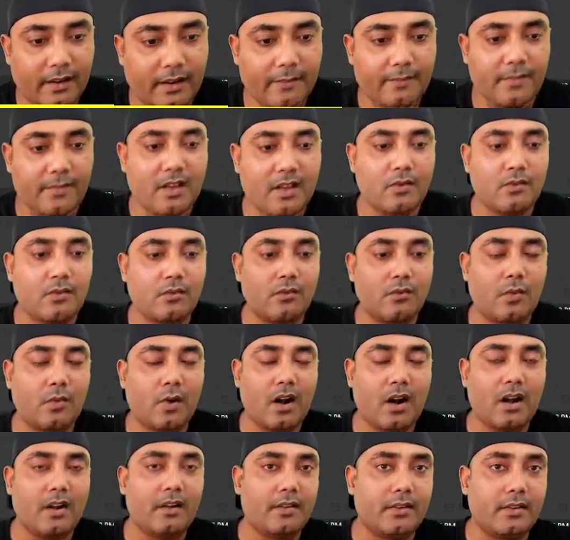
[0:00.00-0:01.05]
Now
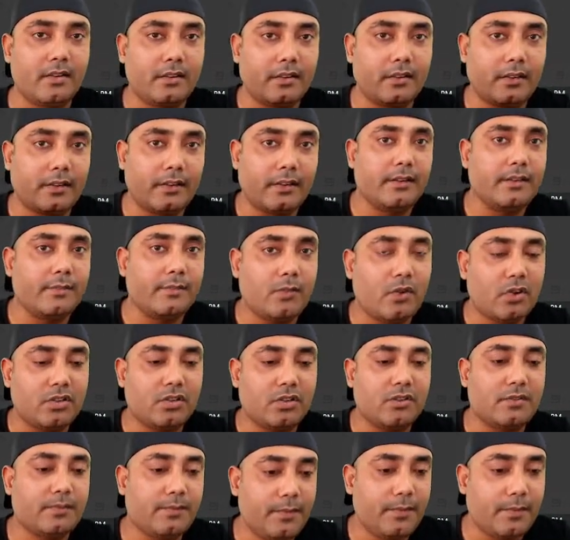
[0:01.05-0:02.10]
what here most
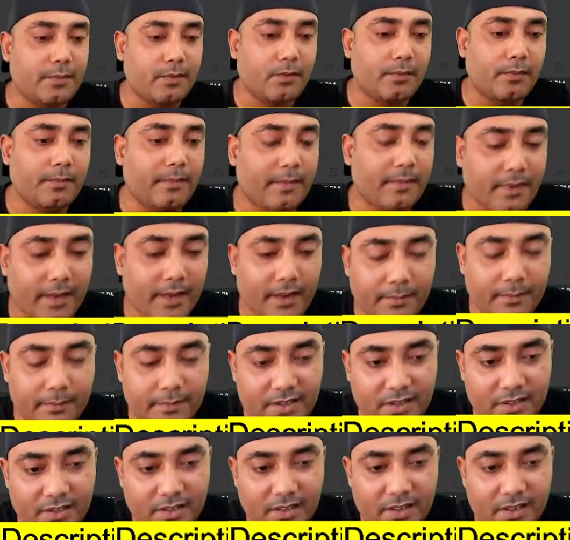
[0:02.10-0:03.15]
people make
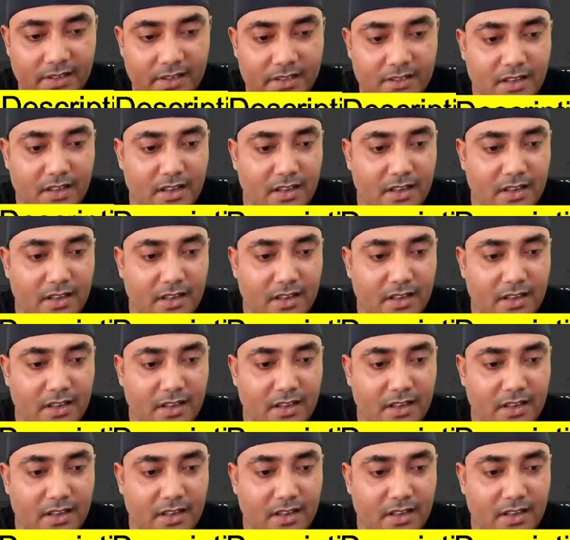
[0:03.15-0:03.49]
mistake is,